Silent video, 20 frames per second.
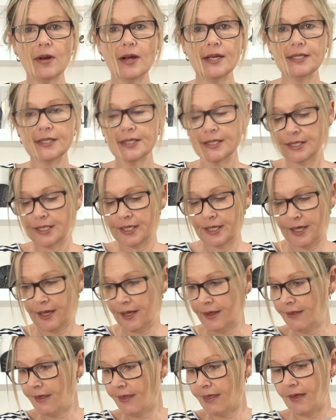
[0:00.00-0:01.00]
rice
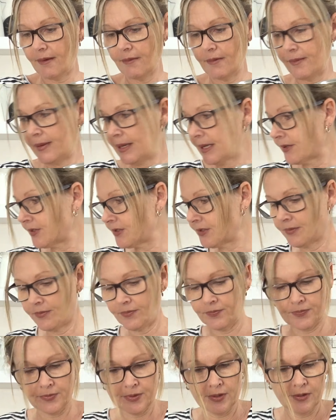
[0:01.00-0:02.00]
in the Thermomix.
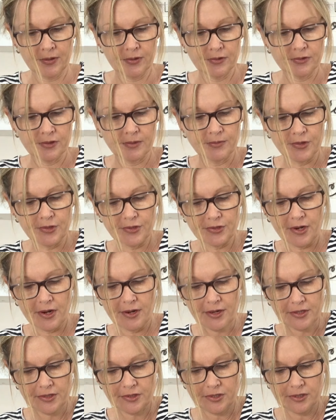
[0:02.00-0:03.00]
So I'm just
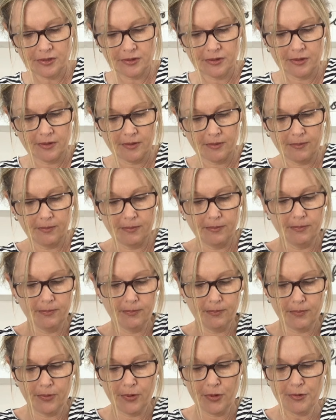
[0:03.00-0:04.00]
going to
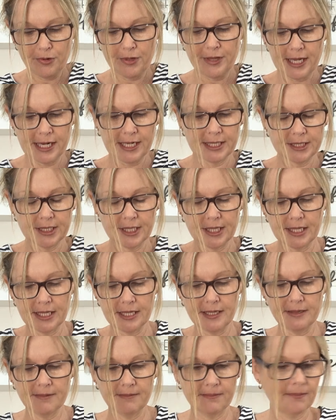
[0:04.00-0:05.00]
pour that into
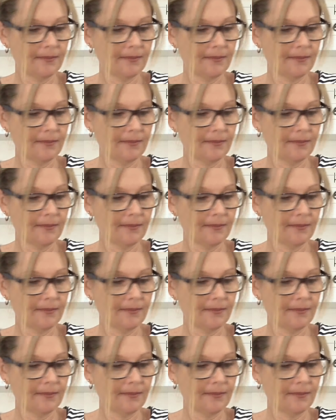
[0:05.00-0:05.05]
there